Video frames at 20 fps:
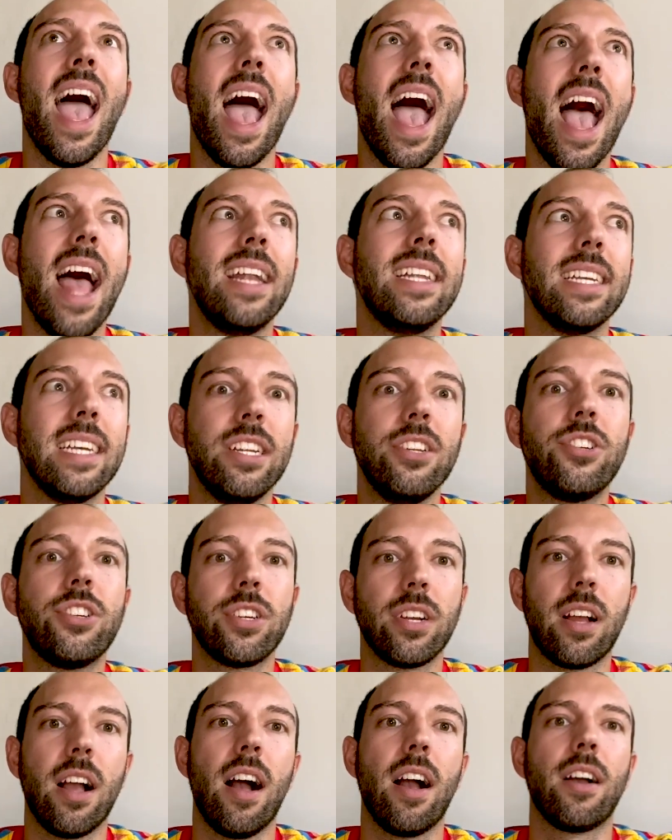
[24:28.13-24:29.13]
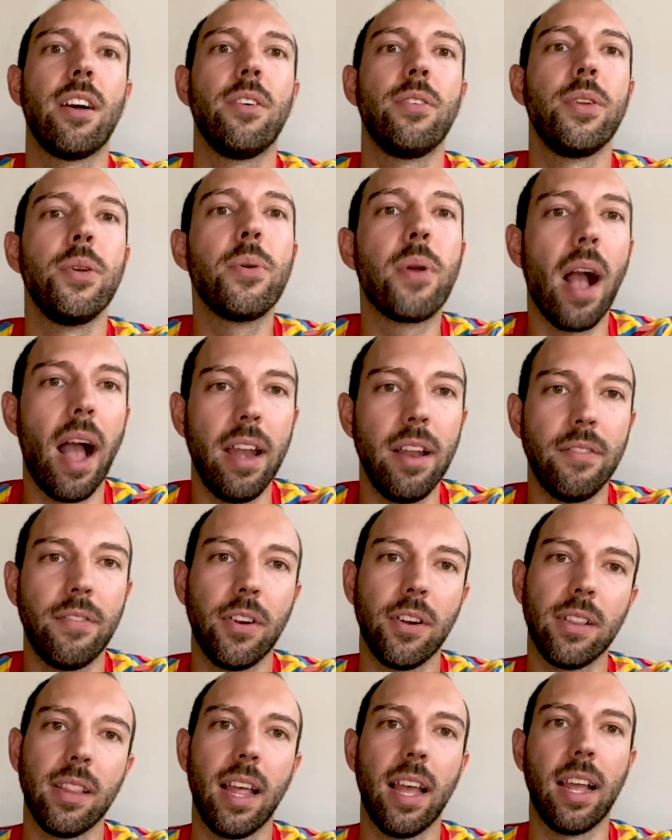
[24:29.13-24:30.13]
And in Chicago, you kind of
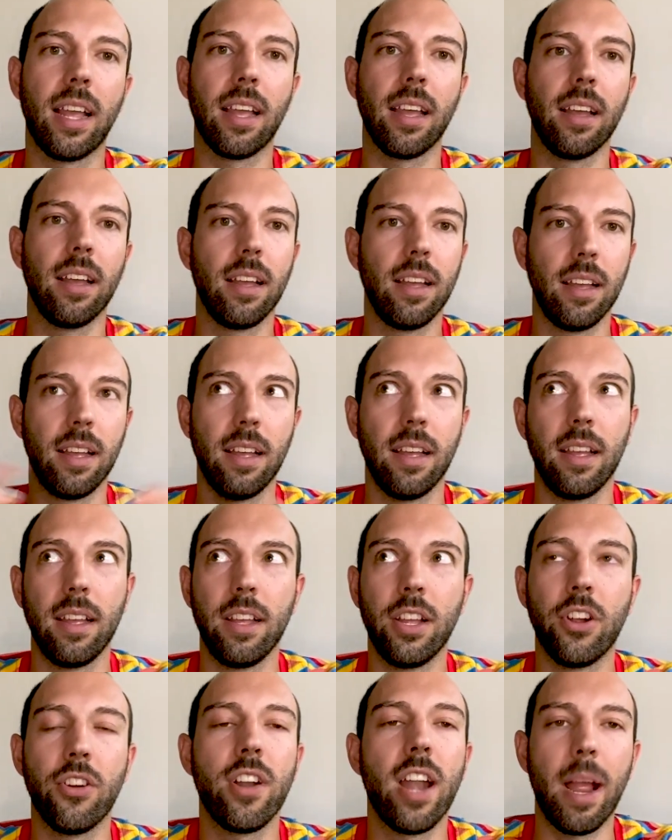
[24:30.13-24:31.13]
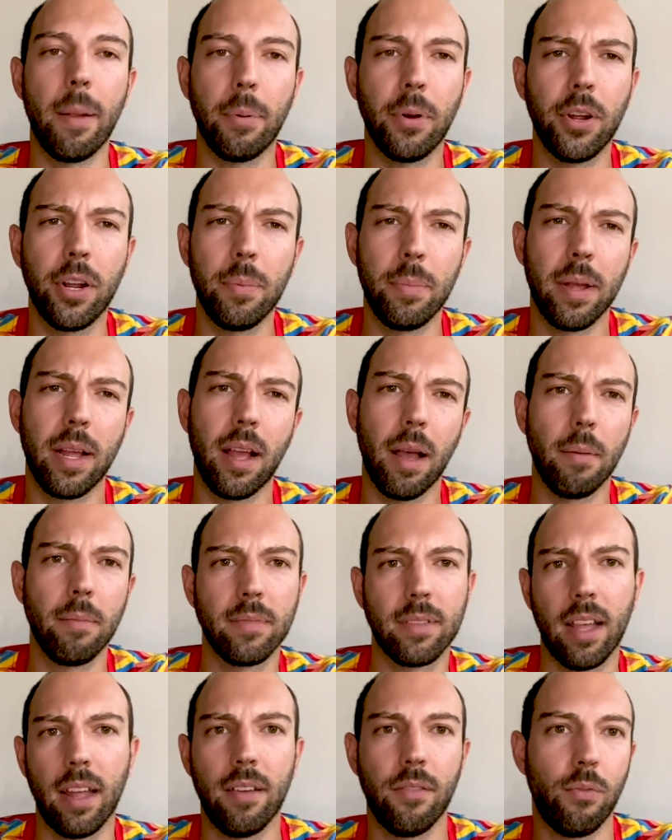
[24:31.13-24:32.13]
are like, your neighborhood
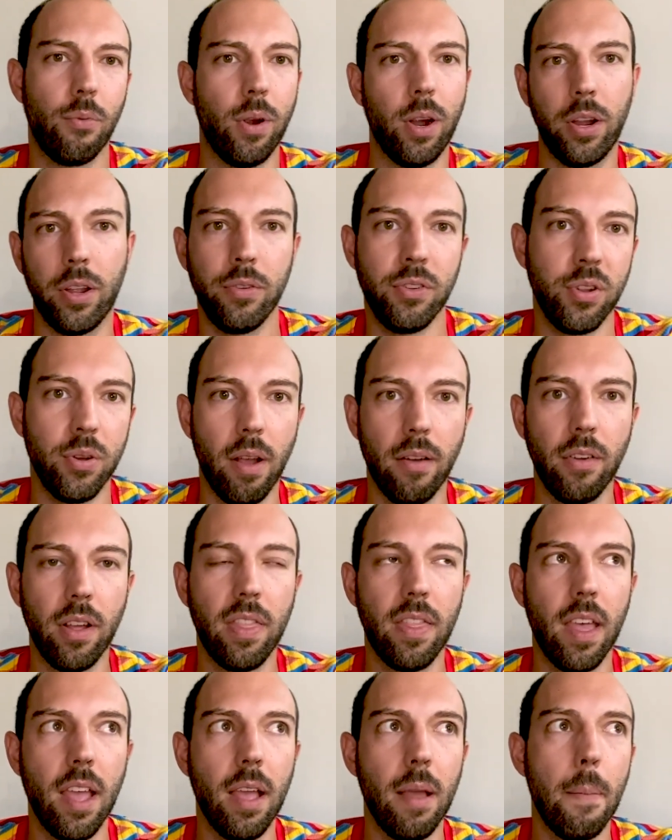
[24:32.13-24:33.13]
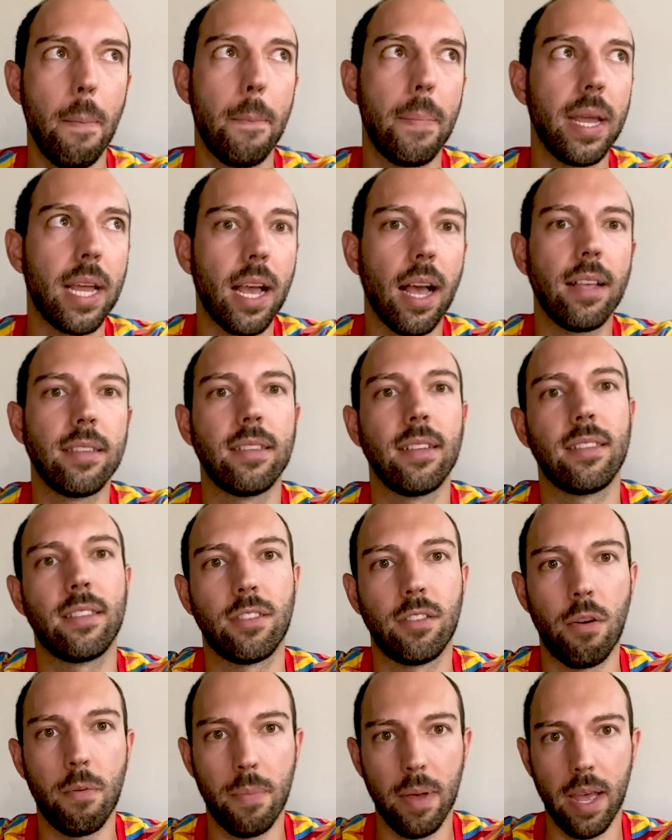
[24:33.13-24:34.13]
becomes kind of where you do everything because it's
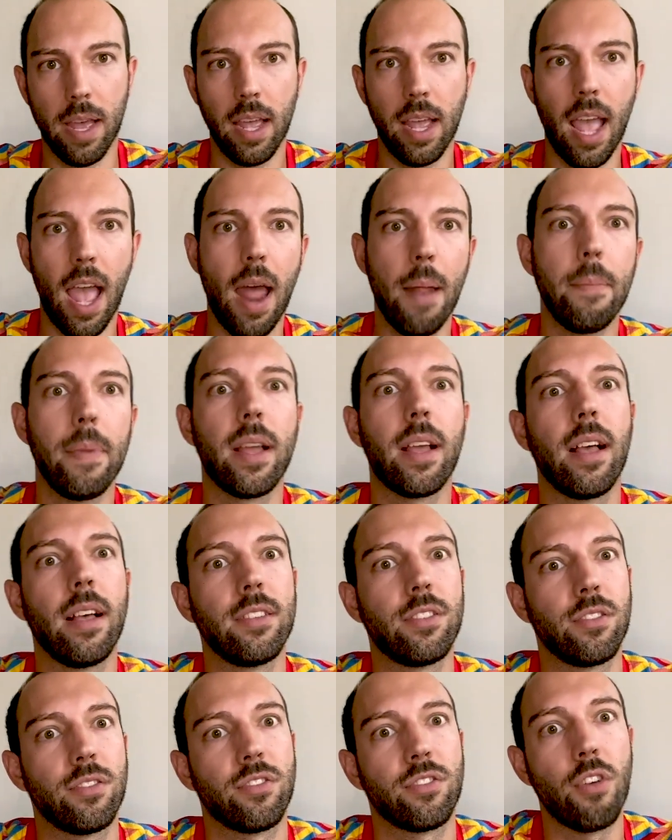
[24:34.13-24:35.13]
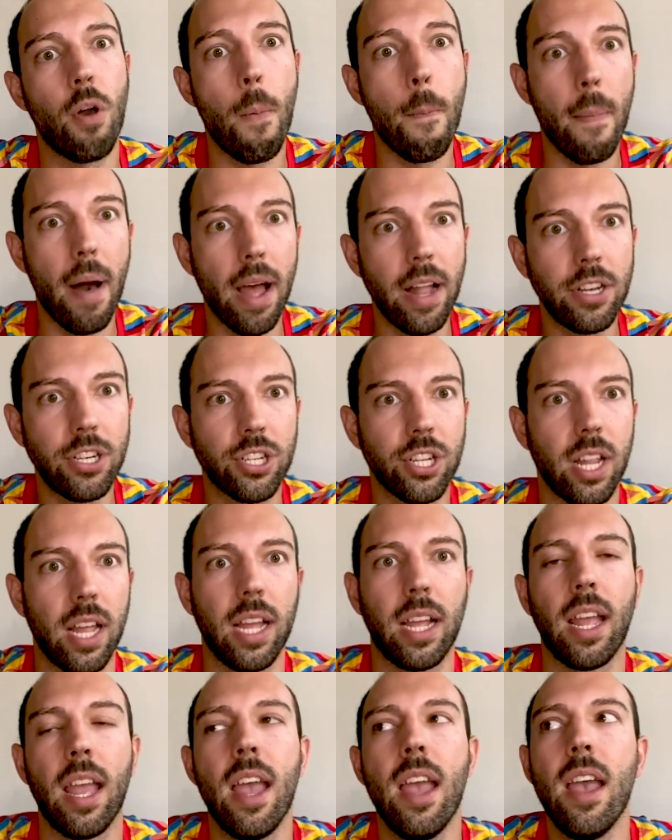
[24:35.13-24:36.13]
so big and because there's so much,
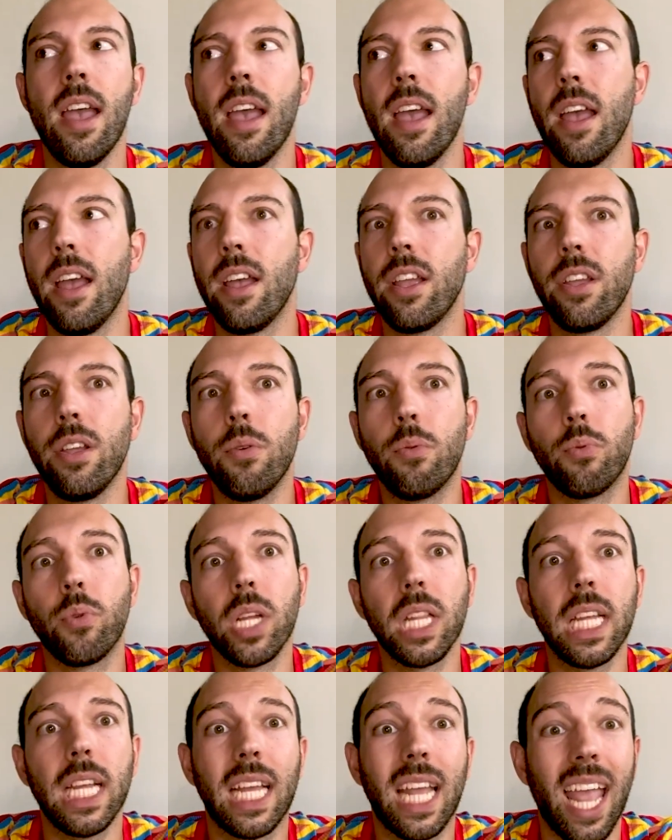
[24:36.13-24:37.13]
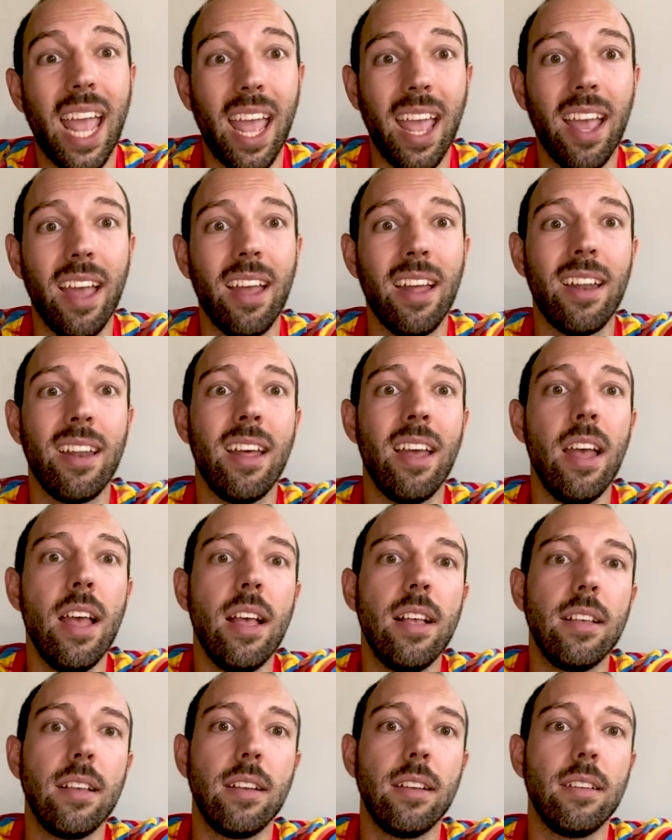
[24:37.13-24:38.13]
like you really can
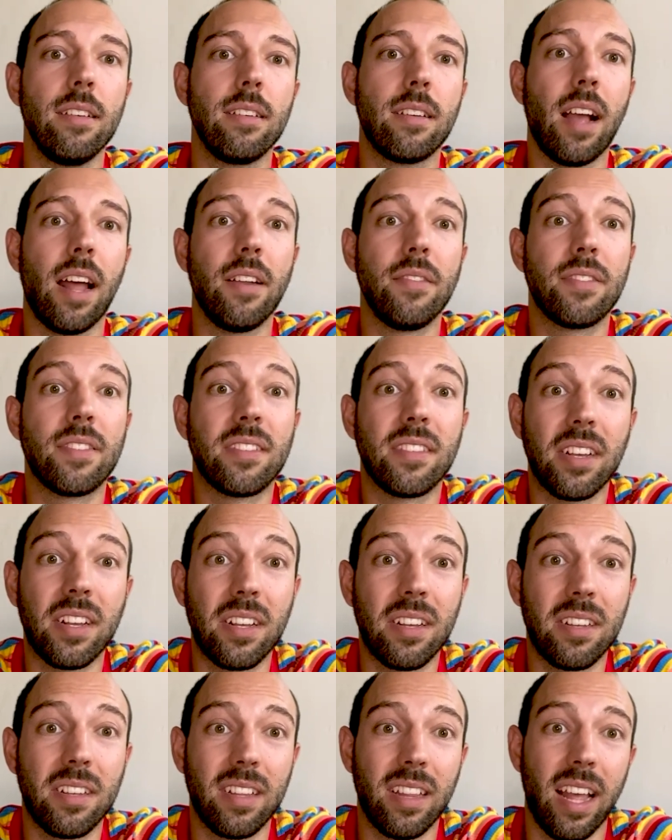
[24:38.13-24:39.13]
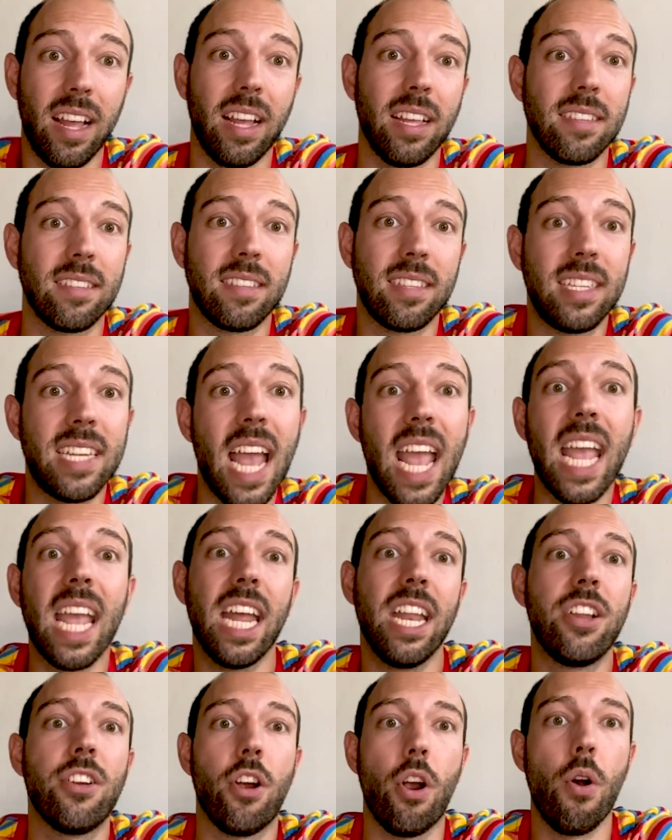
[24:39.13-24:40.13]
kind of like stay
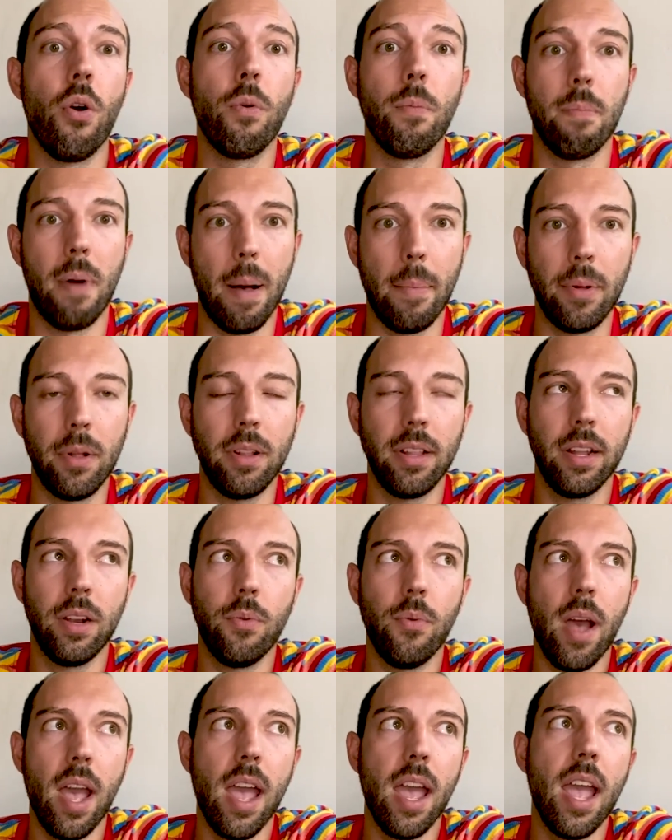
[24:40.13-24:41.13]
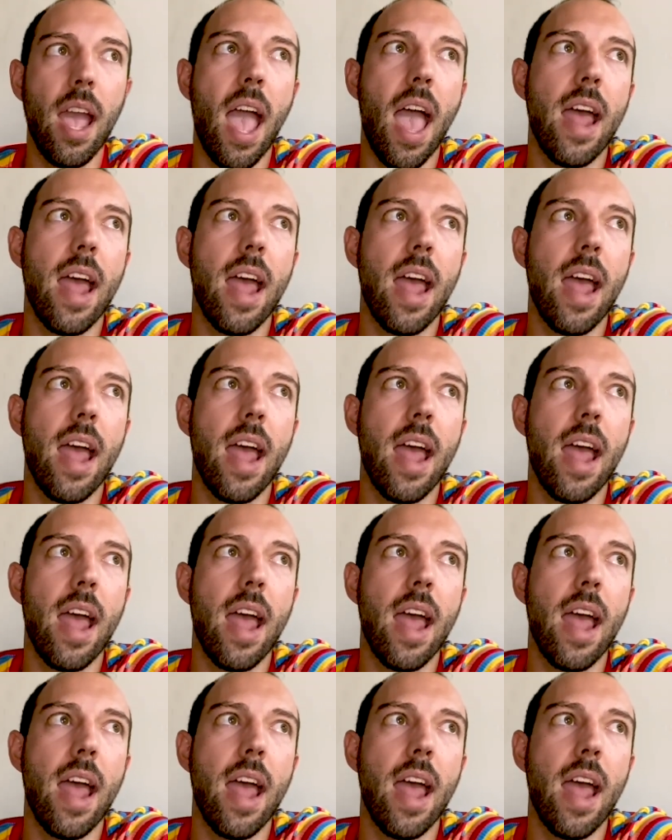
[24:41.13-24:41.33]
in your own bubble in a way.